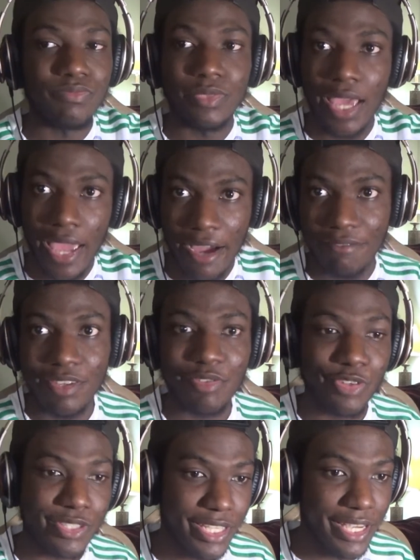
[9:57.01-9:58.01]
They have
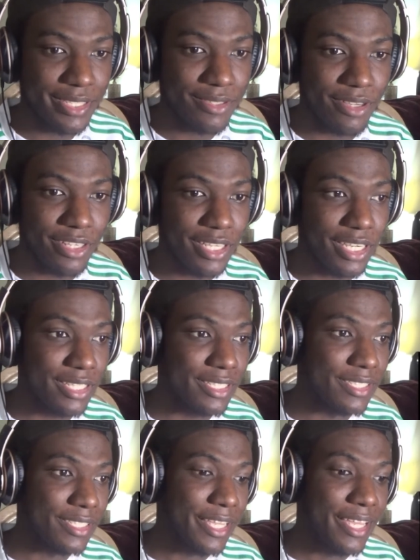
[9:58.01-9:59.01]
different taste on it,
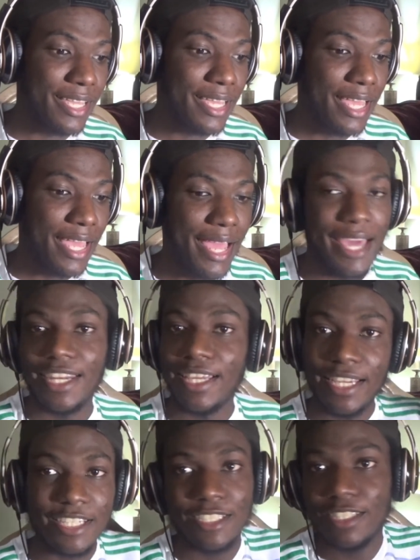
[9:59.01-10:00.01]
cause at the
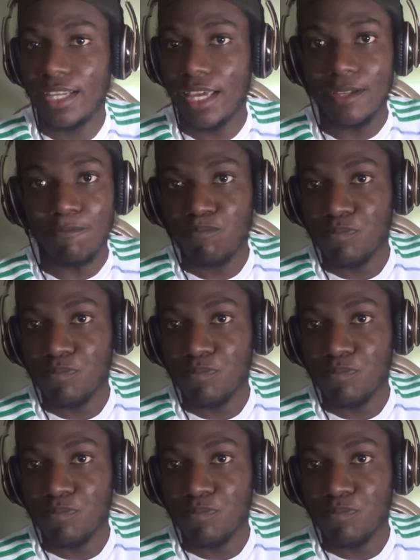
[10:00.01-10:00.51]
end of the day,